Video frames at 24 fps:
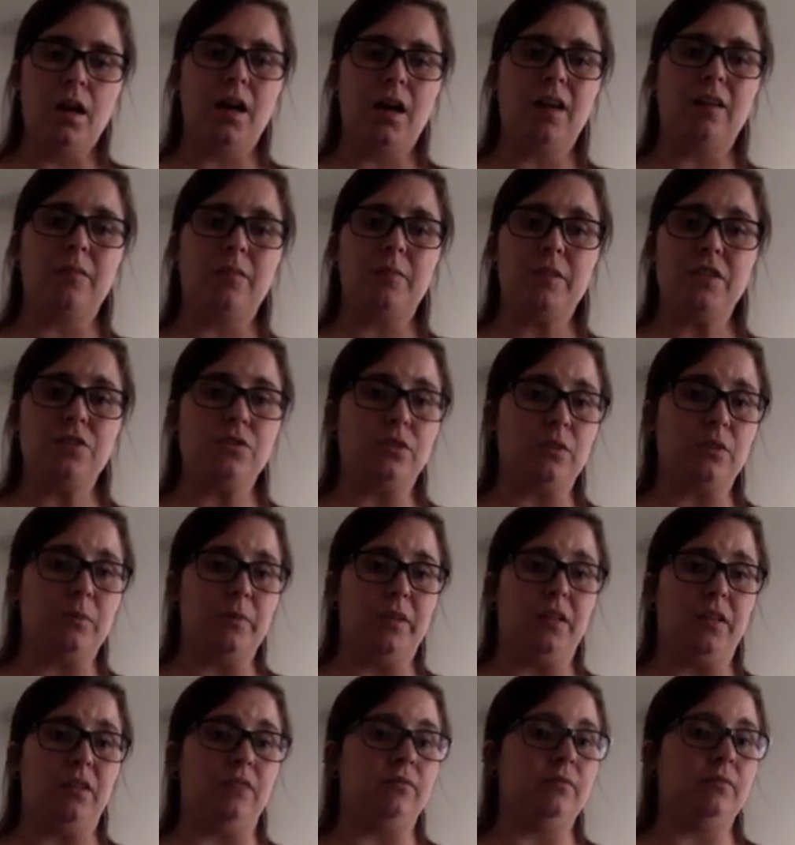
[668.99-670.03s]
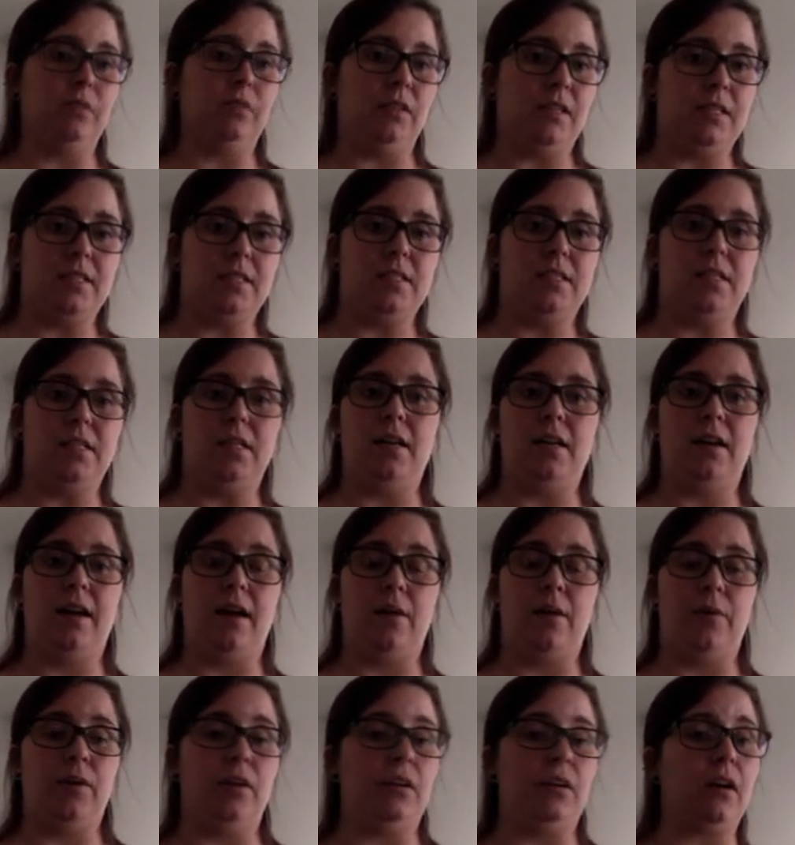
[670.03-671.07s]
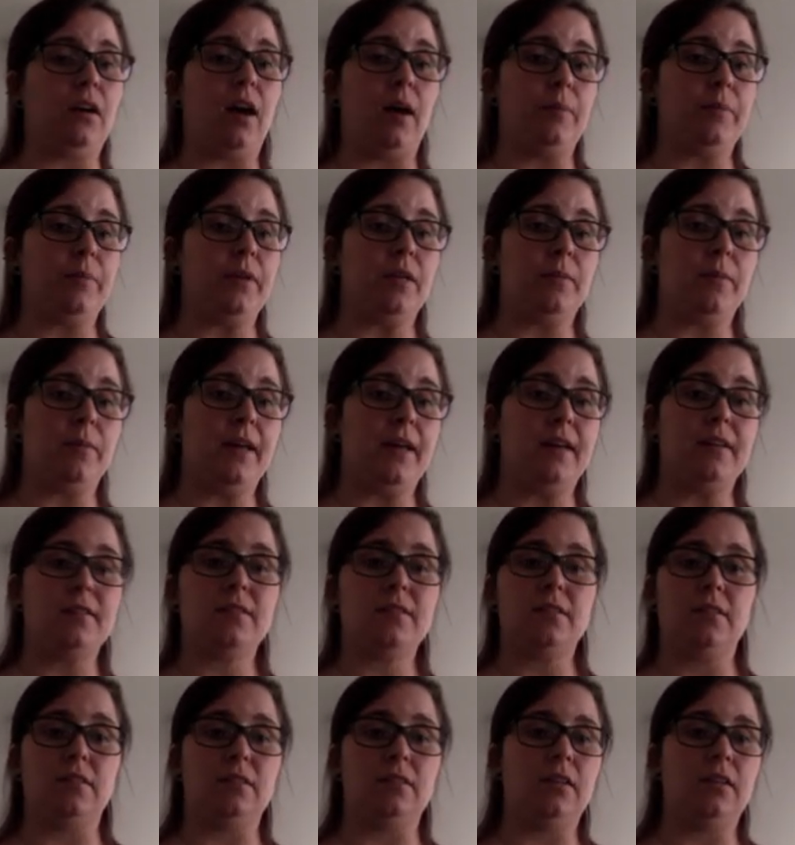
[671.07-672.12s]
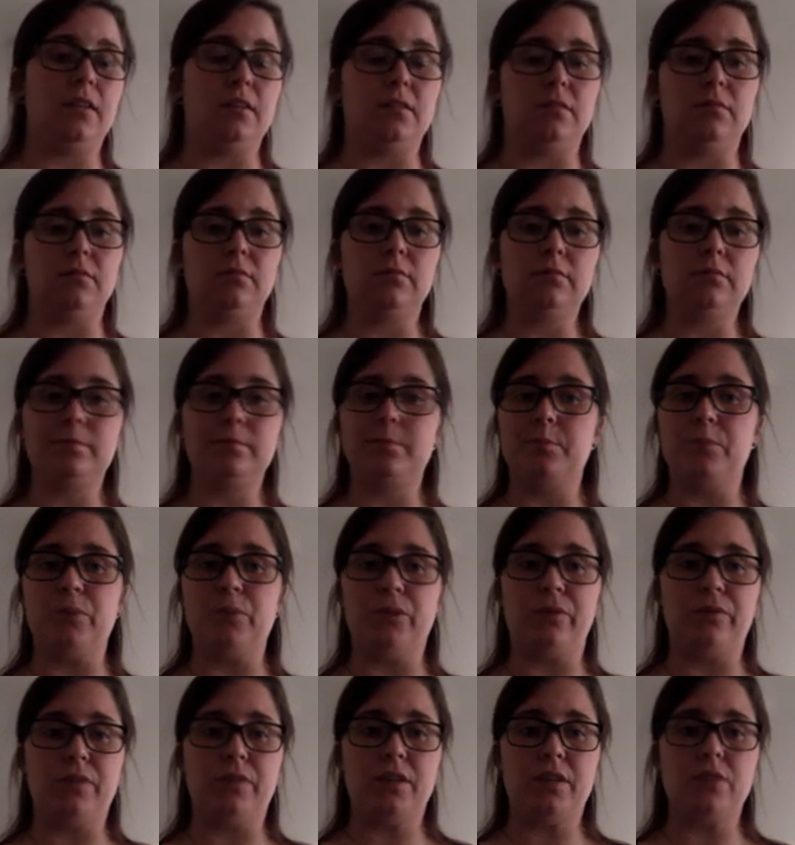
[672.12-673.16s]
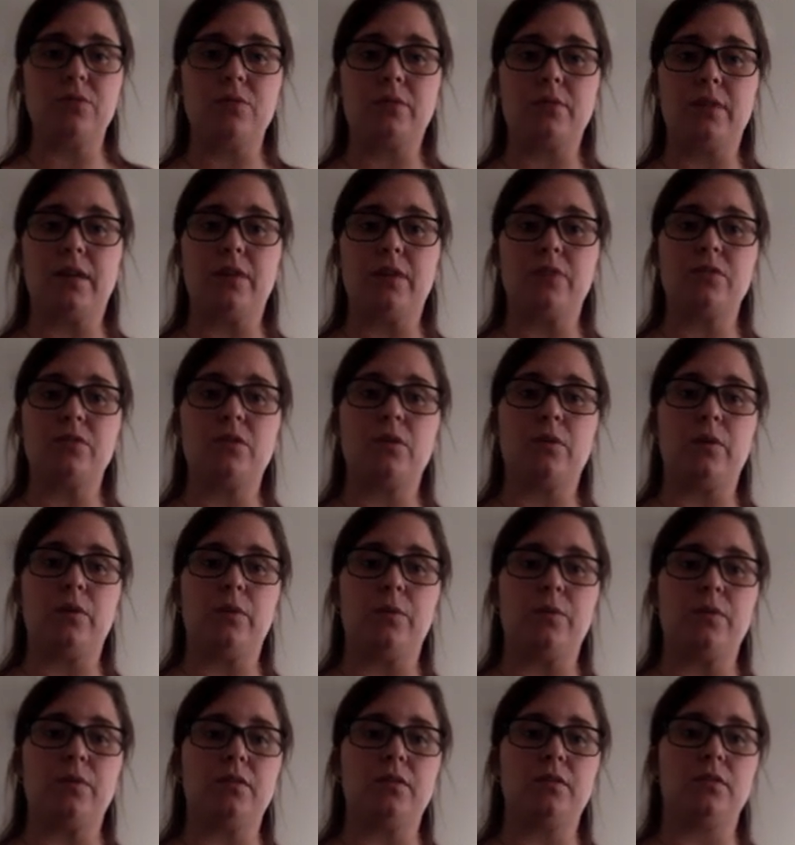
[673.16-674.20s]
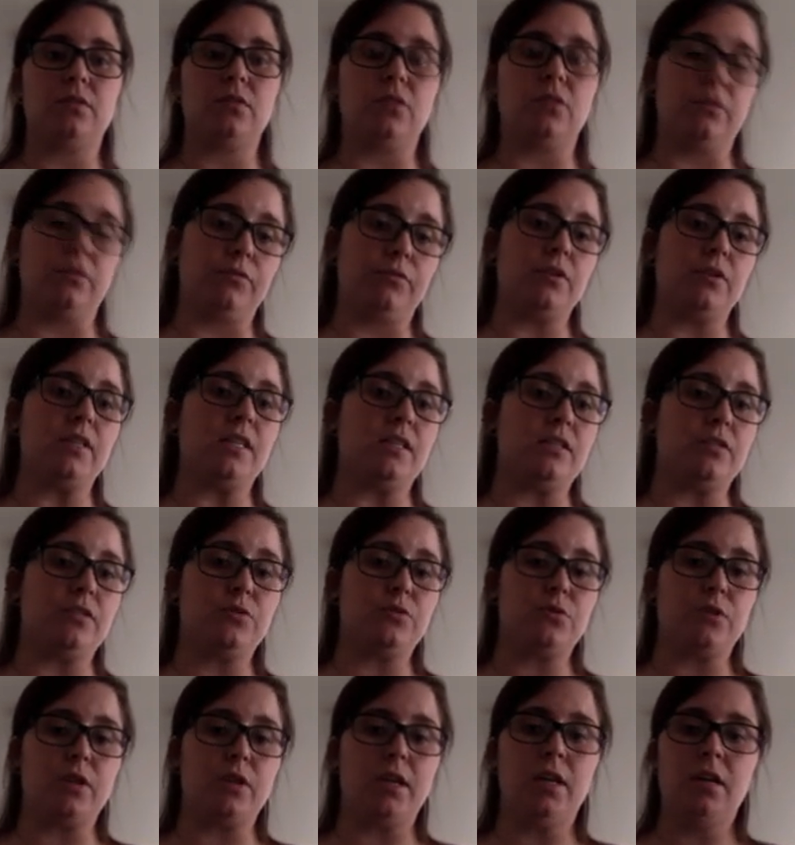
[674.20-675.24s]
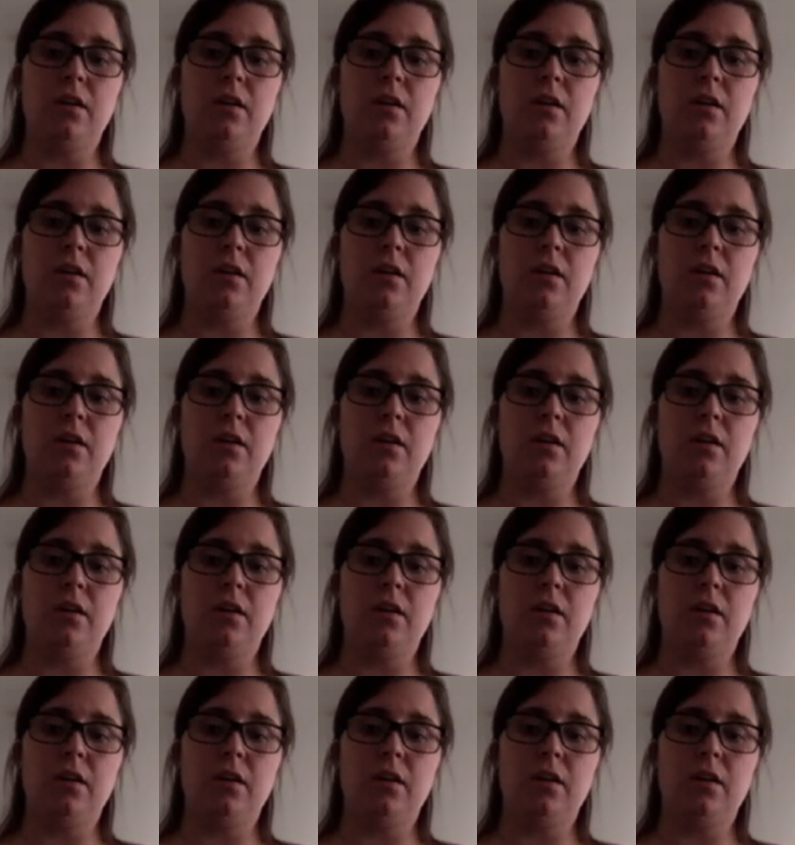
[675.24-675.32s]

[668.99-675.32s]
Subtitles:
It took me less than an hour to copy and paste and move things around so it was good for dentistry.